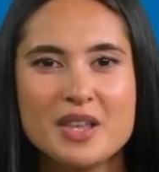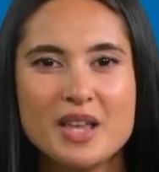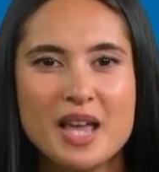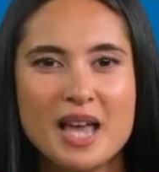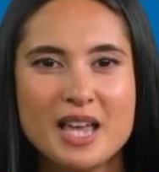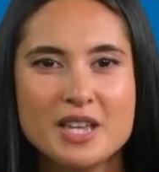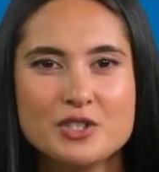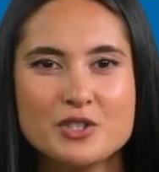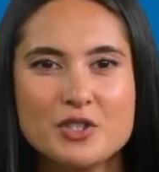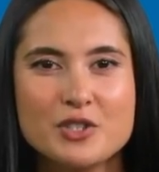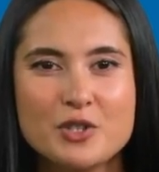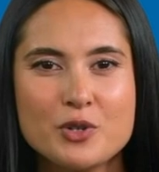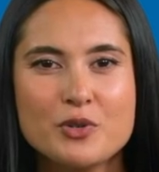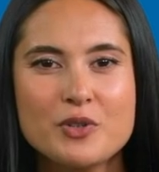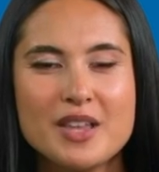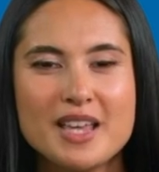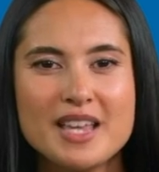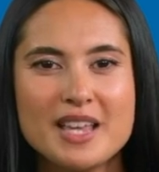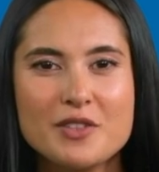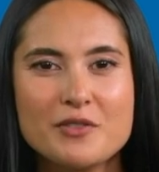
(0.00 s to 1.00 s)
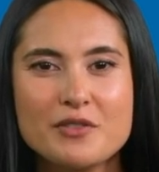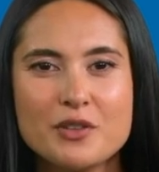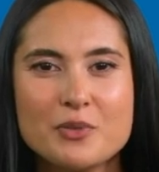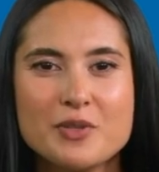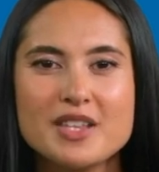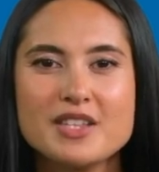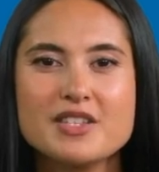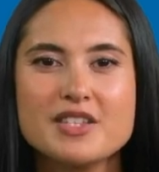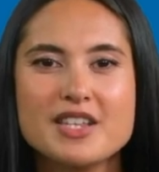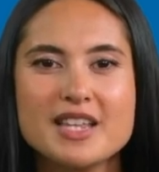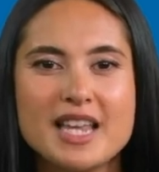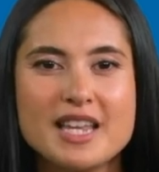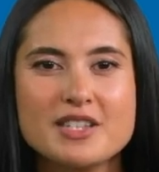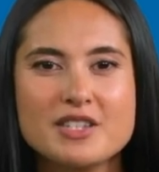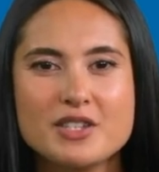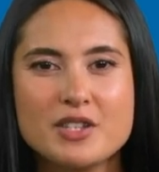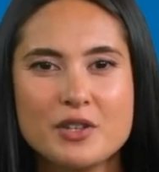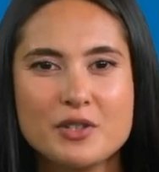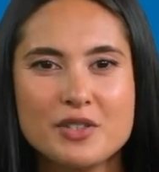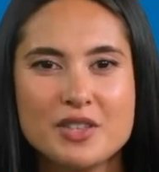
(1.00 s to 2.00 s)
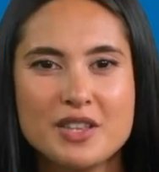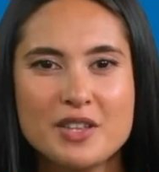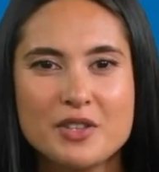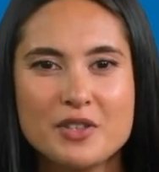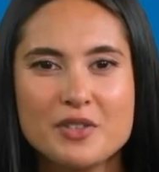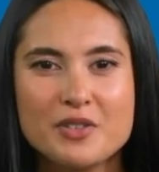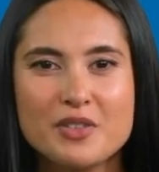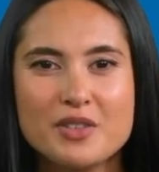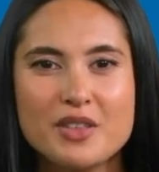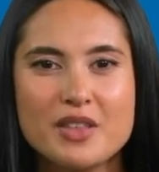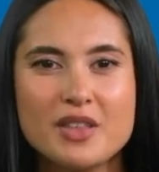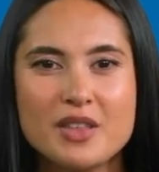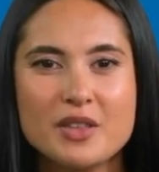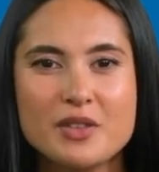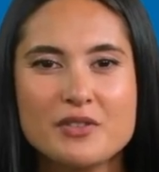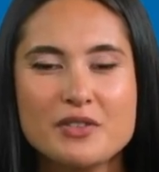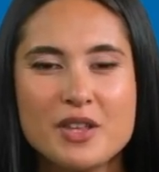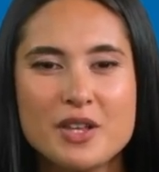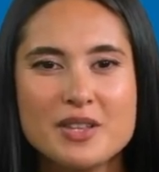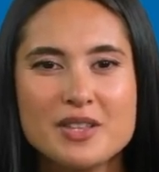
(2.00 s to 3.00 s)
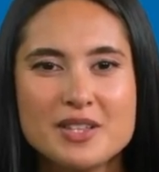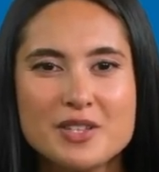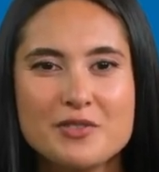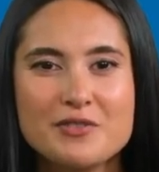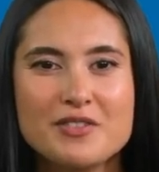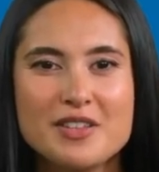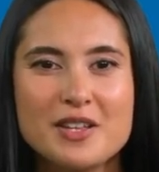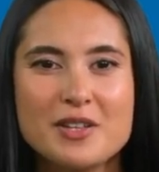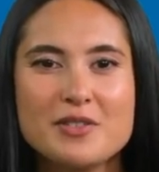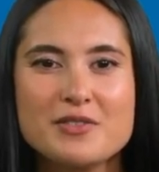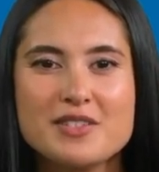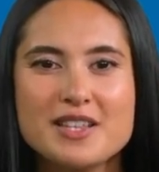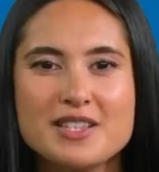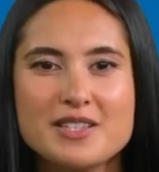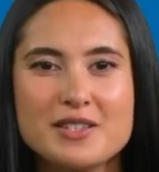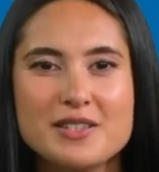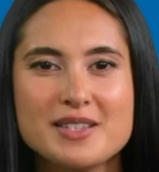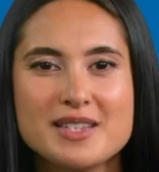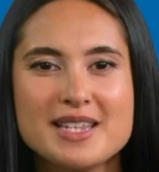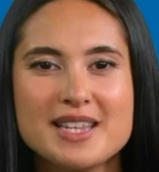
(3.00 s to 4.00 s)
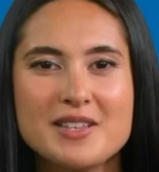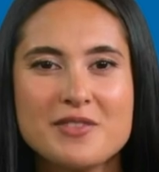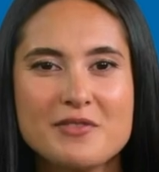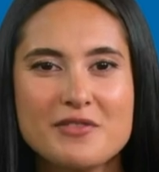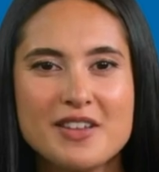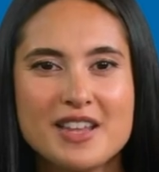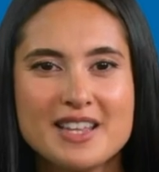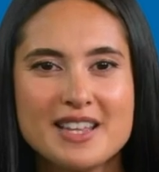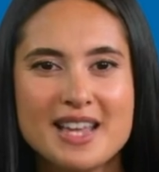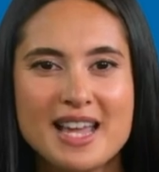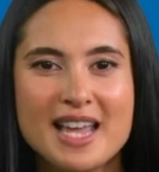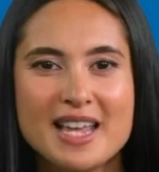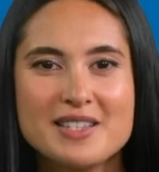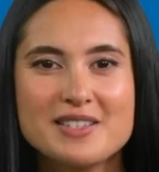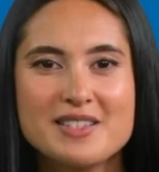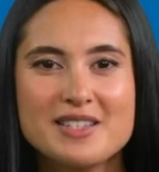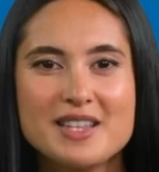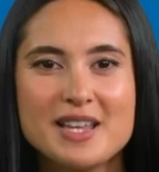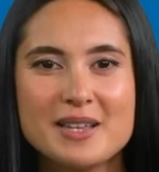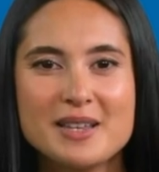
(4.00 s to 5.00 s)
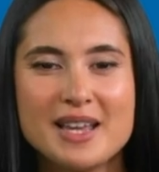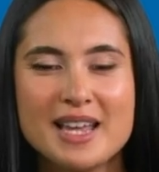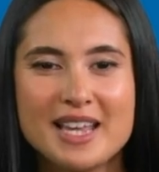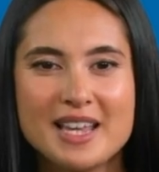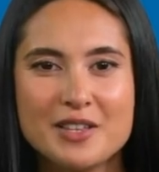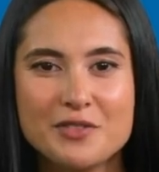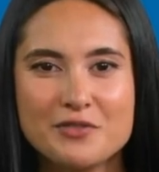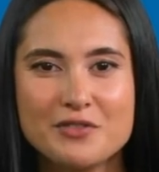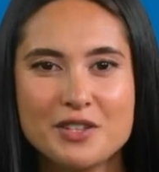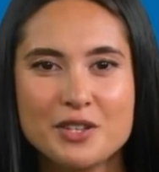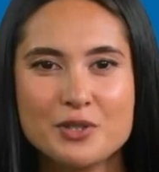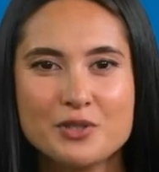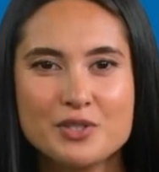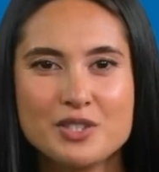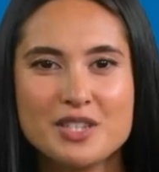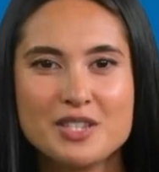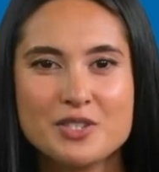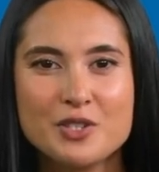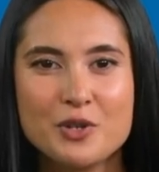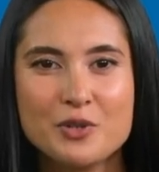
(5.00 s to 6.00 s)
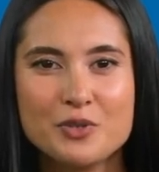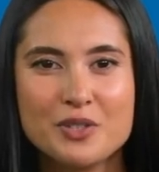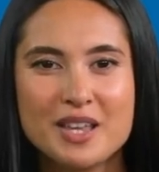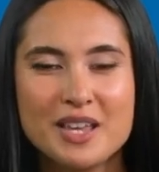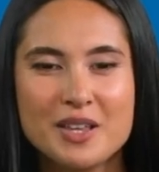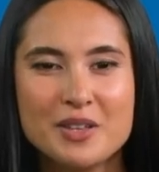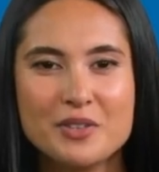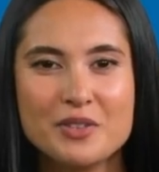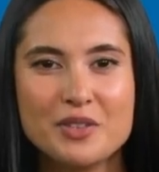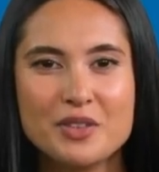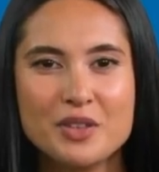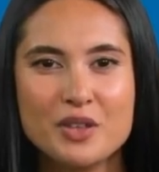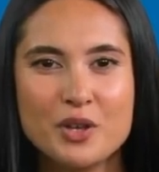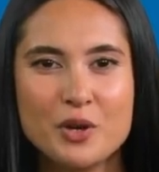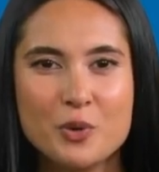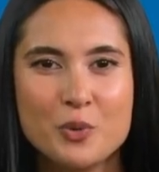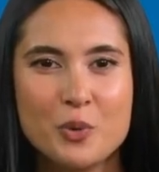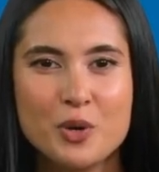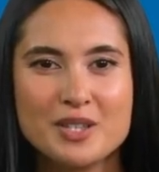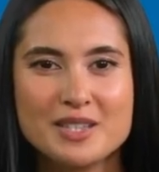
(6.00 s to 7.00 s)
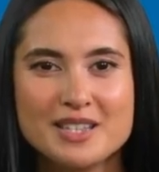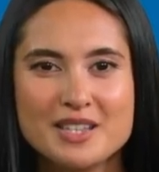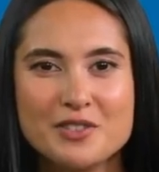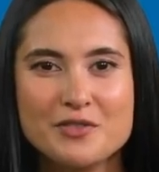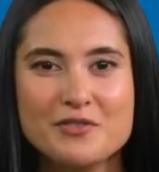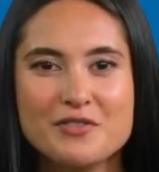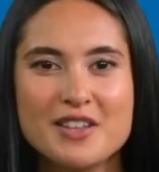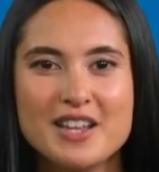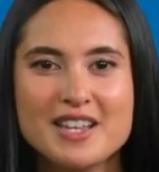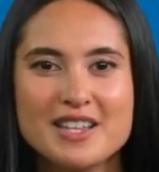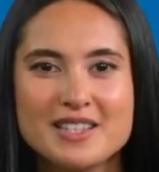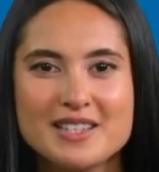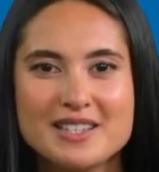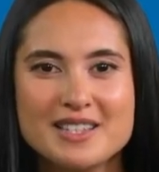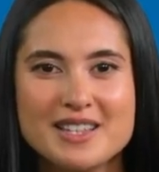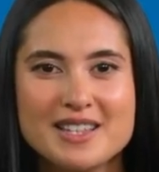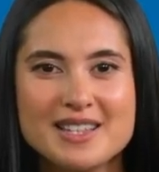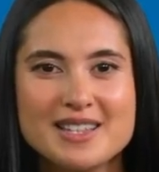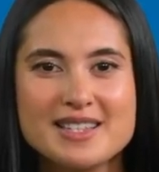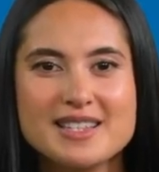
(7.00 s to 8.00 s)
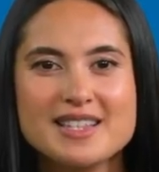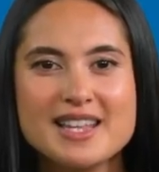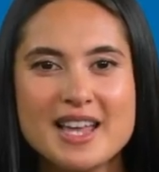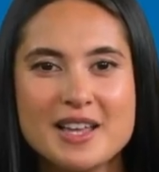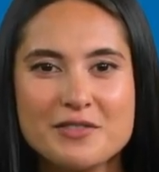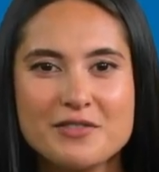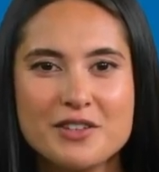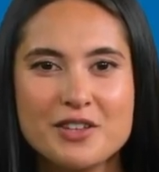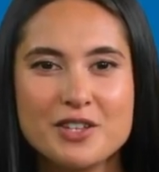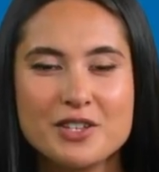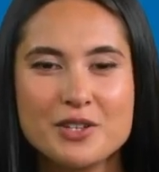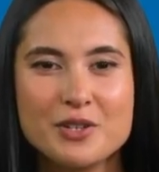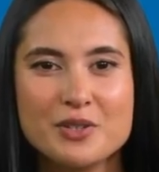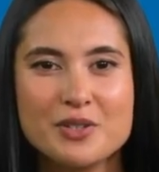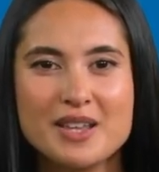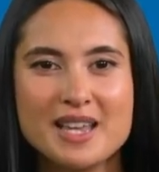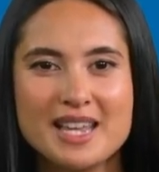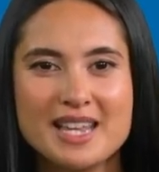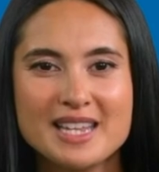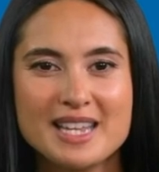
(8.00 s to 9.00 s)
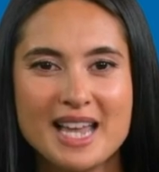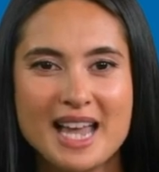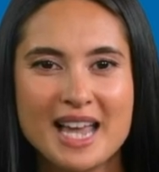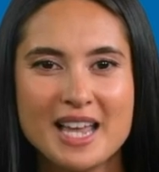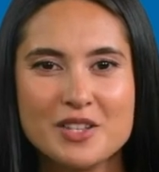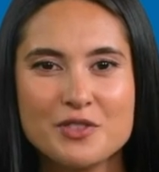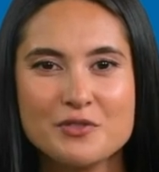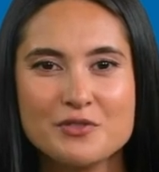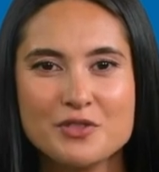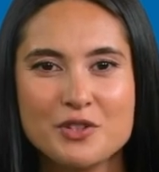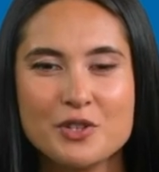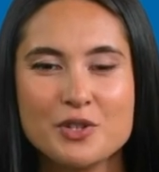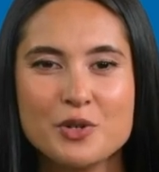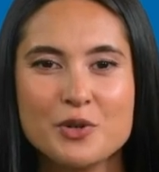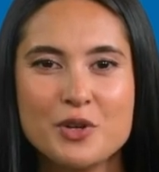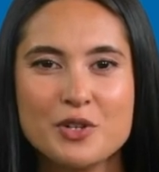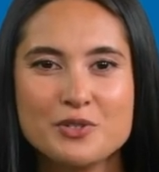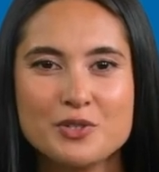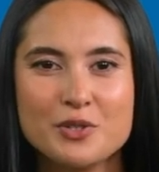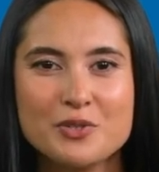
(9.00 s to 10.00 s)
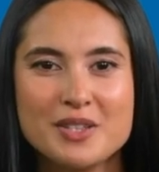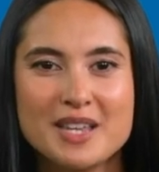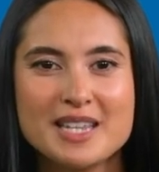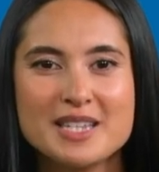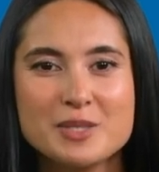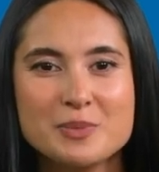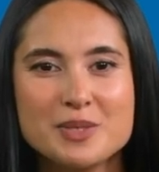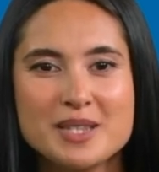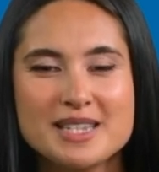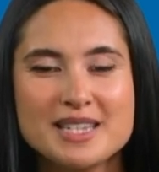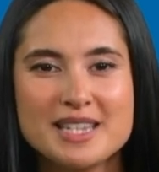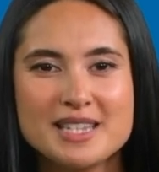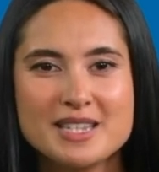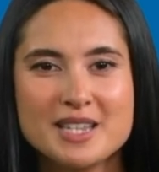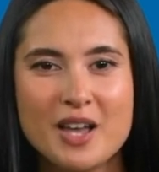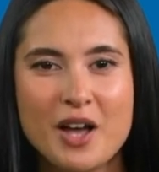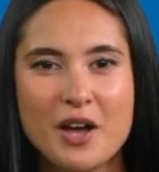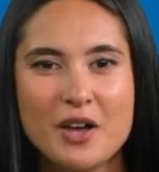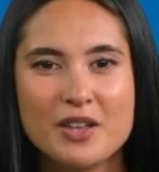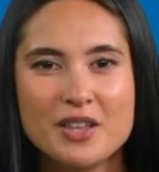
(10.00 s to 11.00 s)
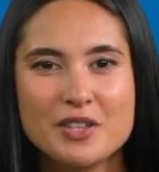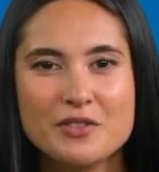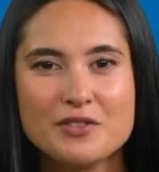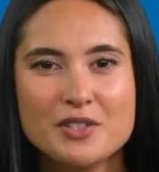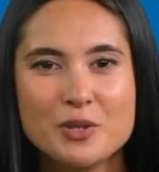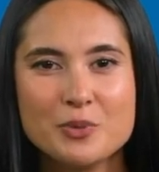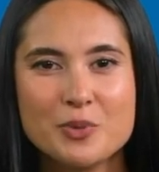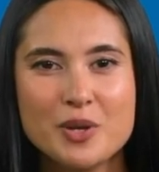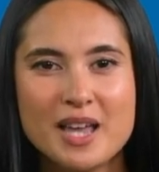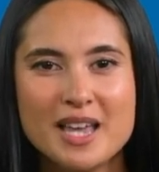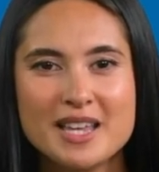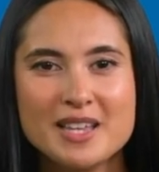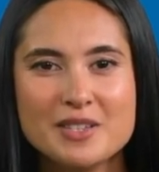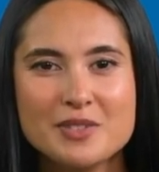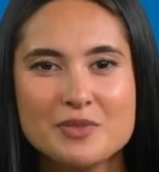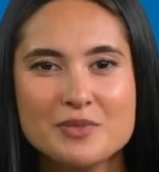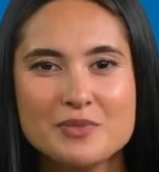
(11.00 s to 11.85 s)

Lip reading: Enter the lead information as shown here. Fill in the fields as you see fit and skip any fields you don't need. Once you've finished, save your new lead and a photo of the lead's business card if you'd like.